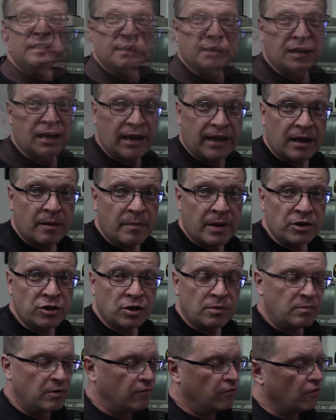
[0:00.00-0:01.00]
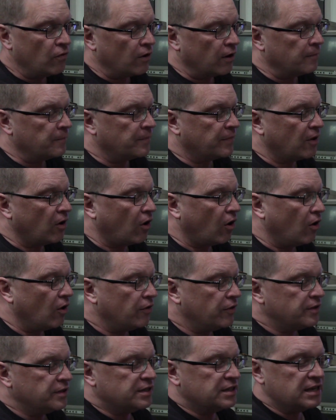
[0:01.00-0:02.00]
Like I mentioned before, all
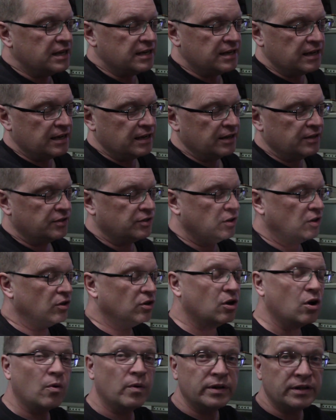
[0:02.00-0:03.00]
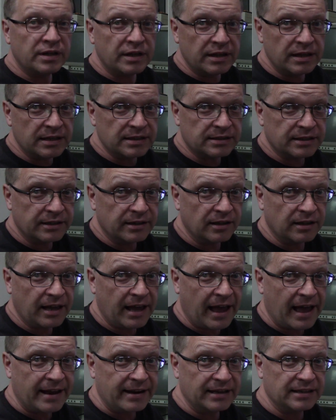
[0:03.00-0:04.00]
the CDs go into these little
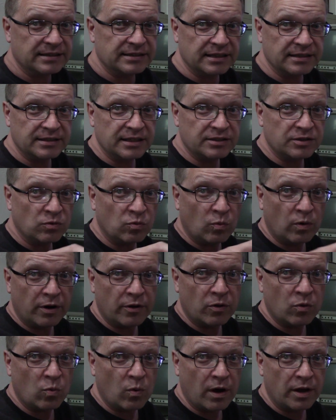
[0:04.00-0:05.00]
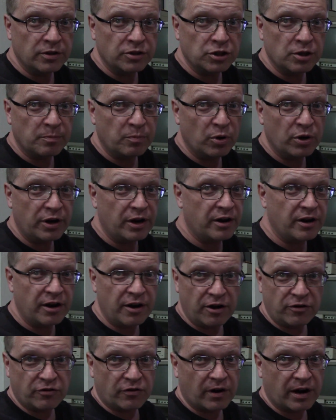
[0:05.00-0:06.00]
caddies. This isn't one of the ones you put it in
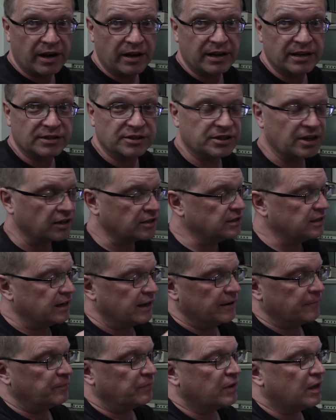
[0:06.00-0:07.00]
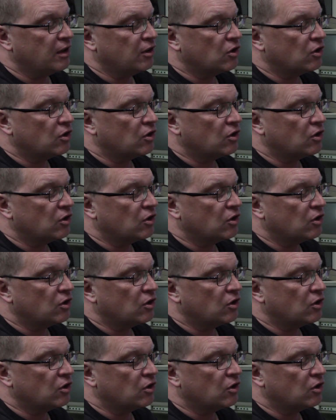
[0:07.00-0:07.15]
a tray and it sucks it in. It